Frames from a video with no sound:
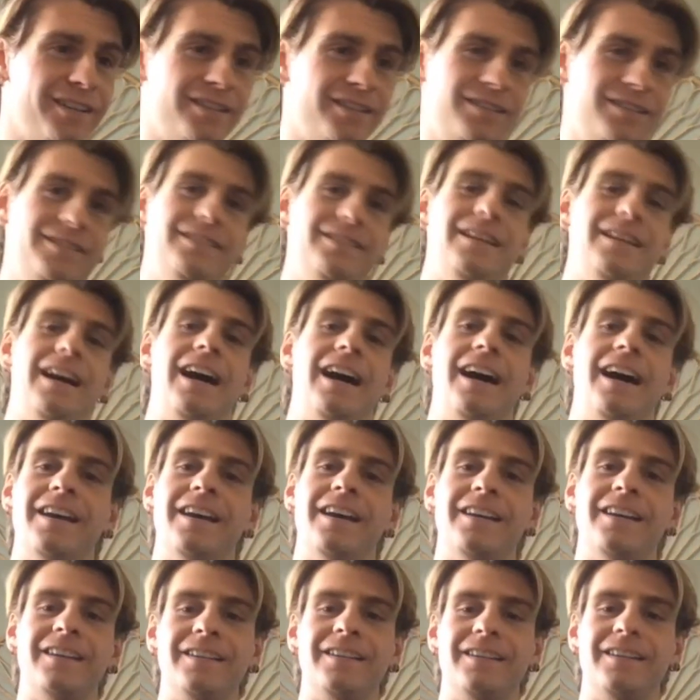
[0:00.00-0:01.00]

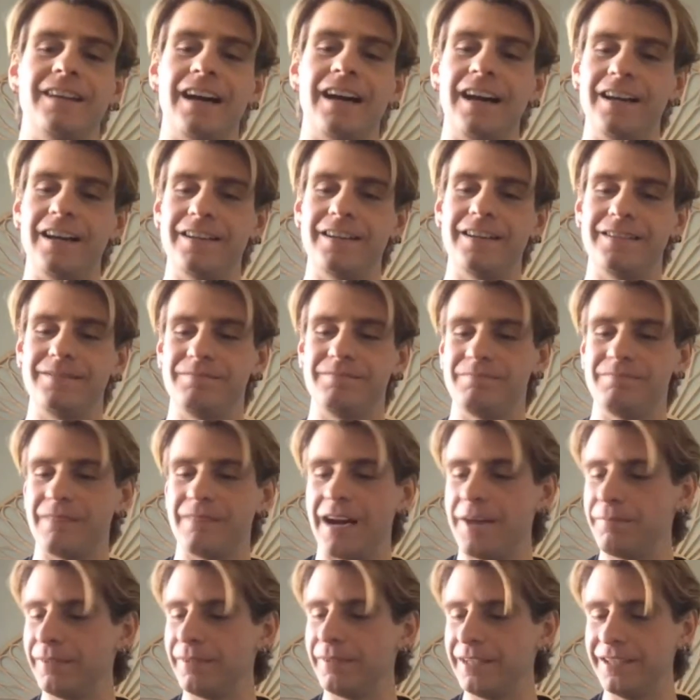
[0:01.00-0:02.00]
I
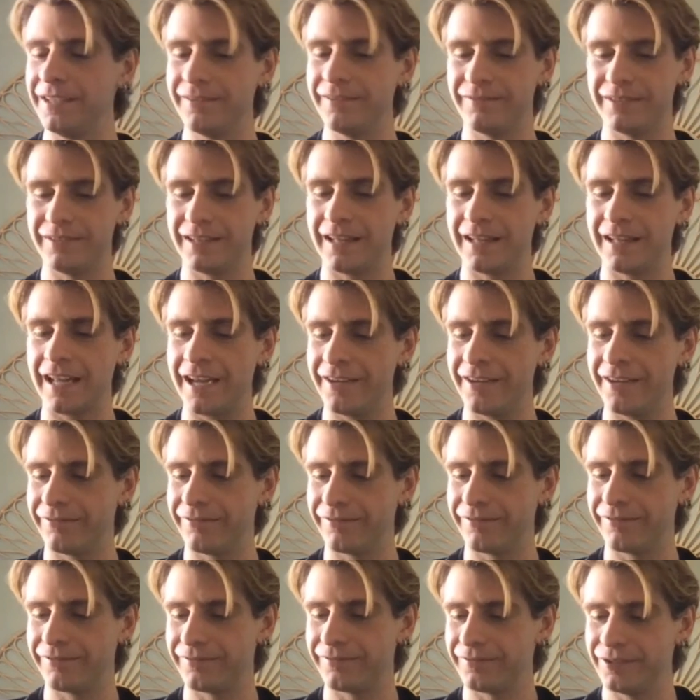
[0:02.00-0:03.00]
believe in life.
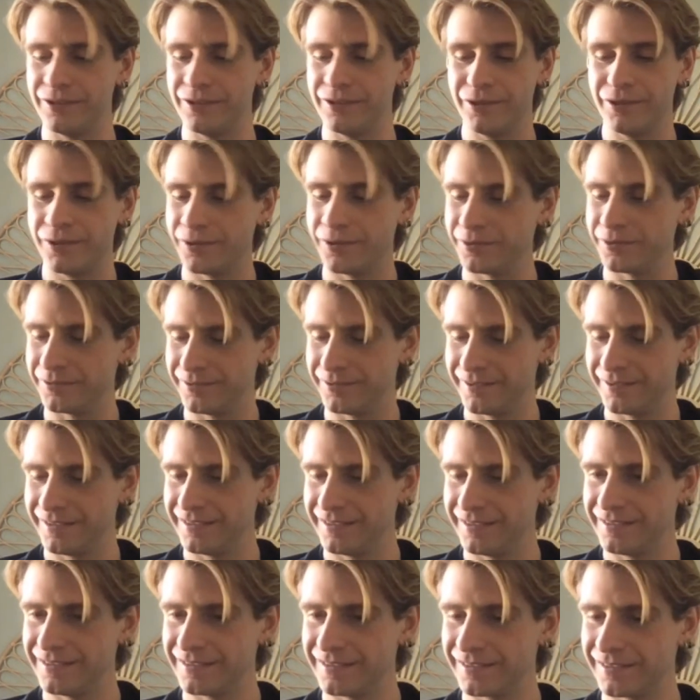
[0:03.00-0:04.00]

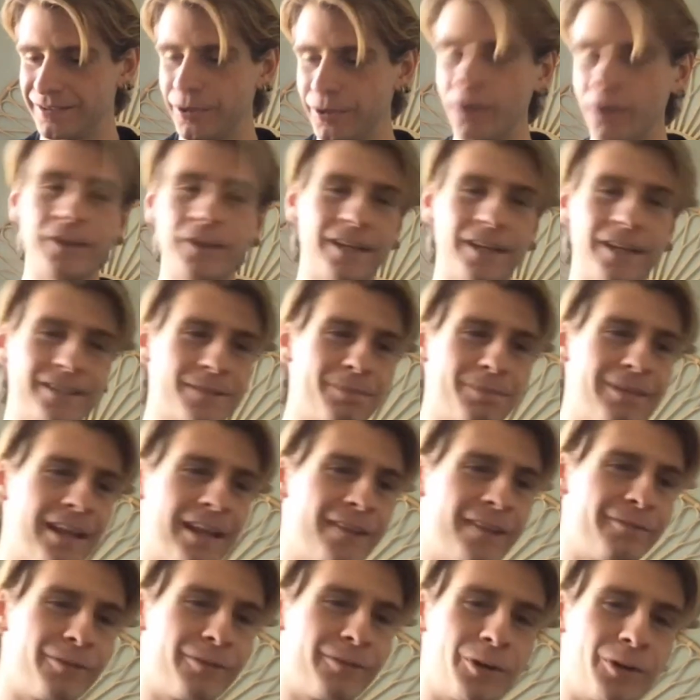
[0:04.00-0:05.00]
God has a plan
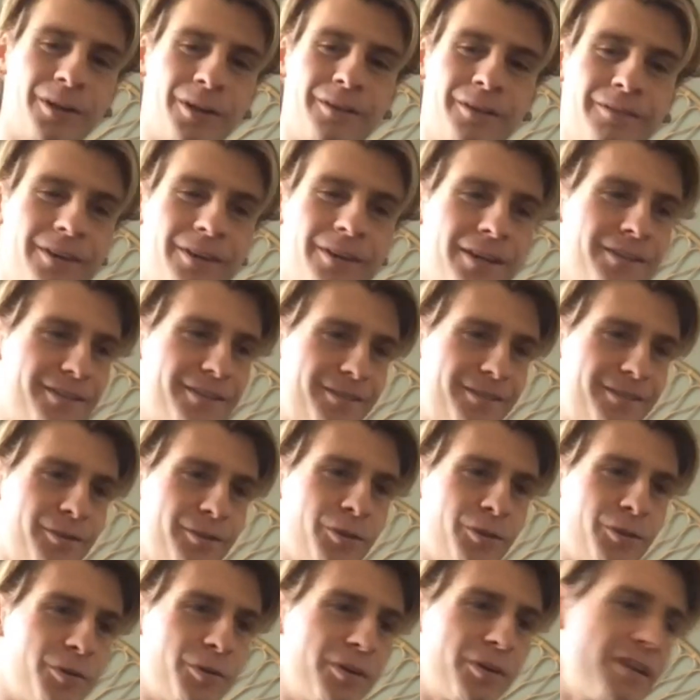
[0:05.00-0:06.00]
for all of us.
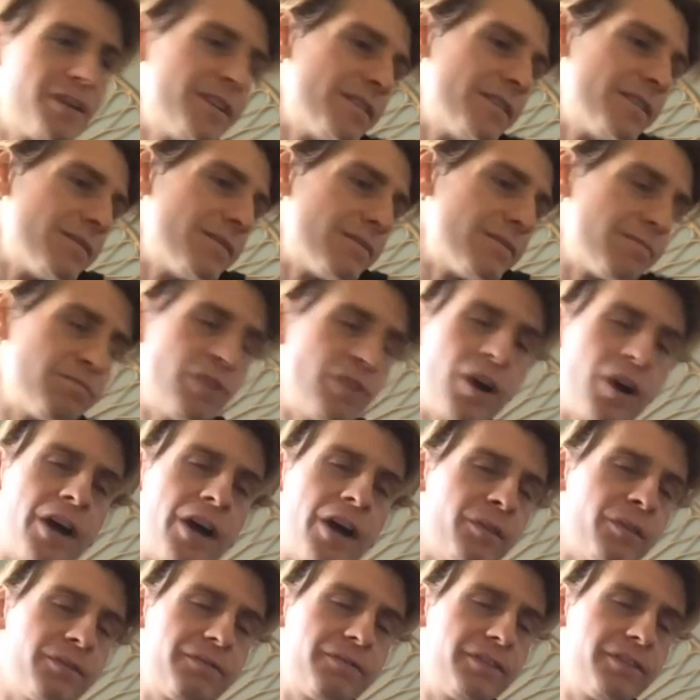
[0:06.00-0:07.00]
So no, I
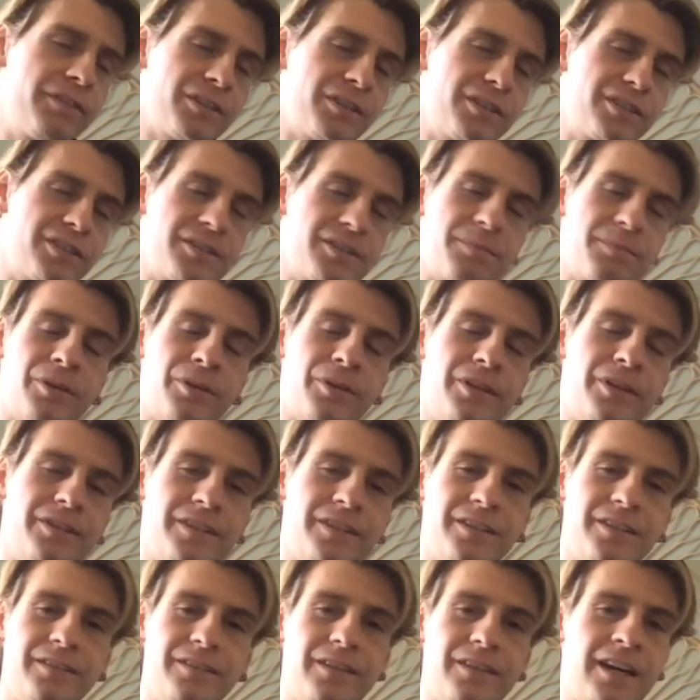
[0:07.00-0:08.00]
don't feel disappointed.
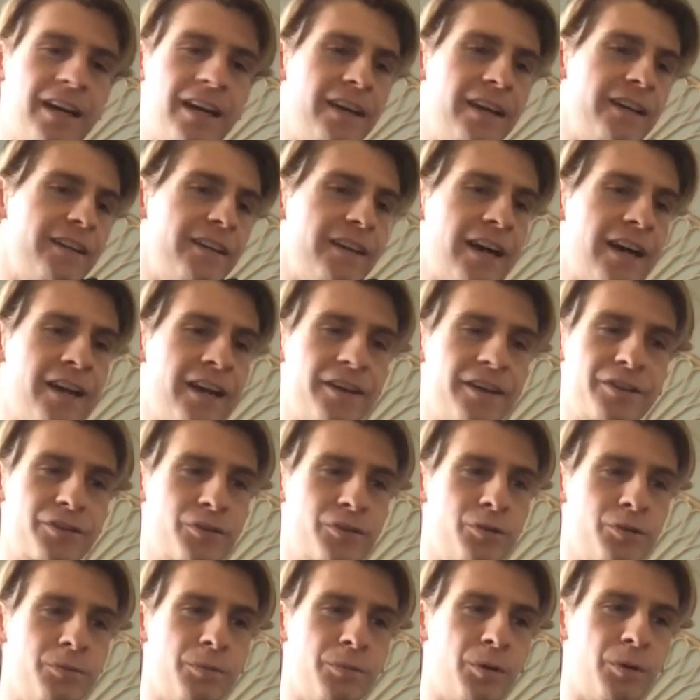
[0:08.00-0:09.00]
I
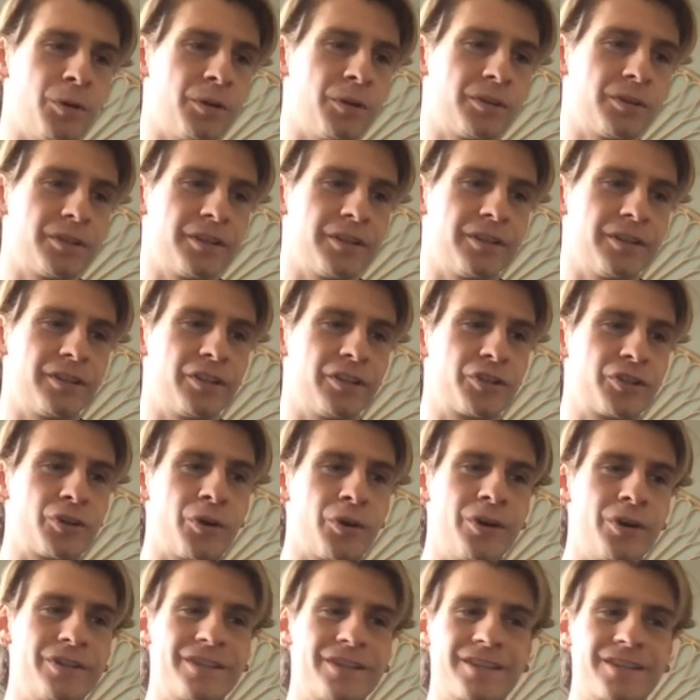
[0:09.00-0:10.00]
assume all the
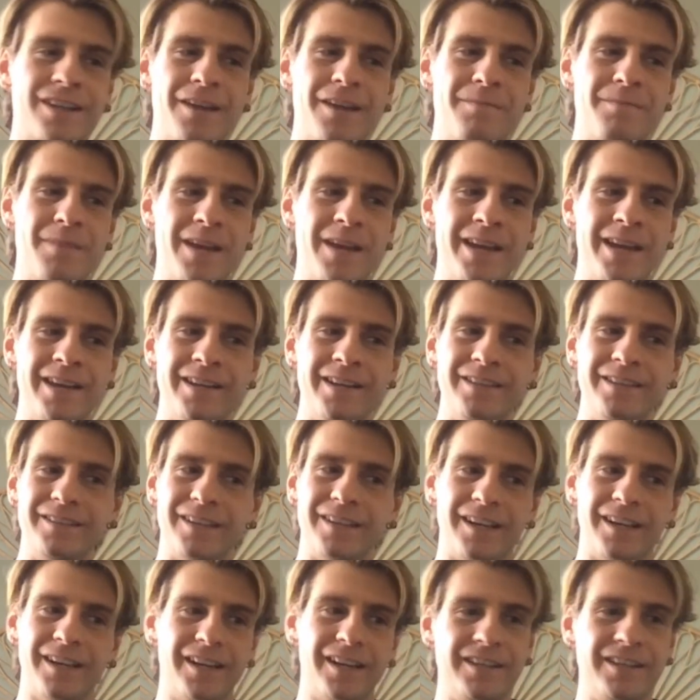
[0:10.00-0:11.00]
choices I made.
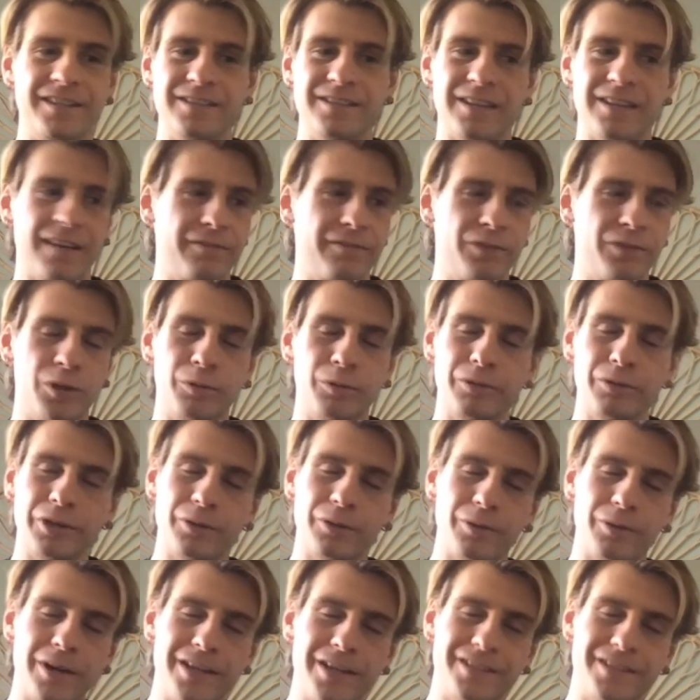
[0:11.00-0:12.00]
I have no
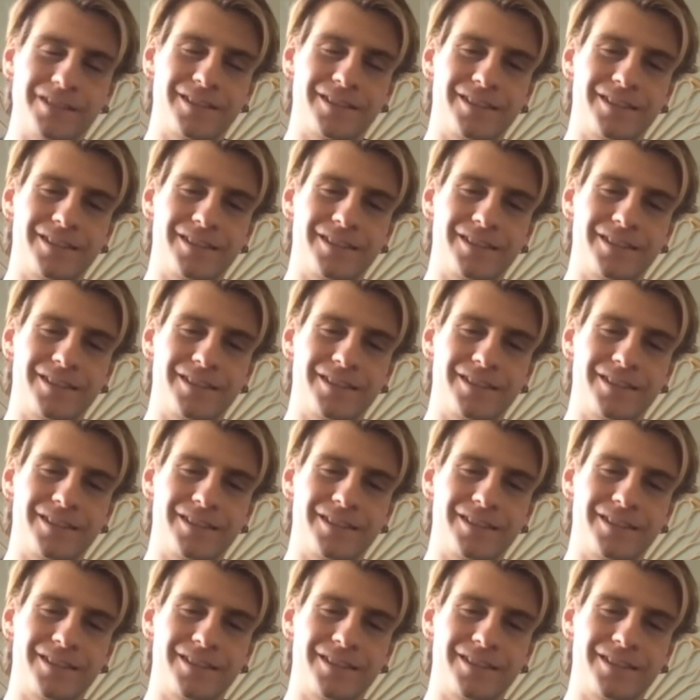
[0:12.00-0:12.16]
regrets.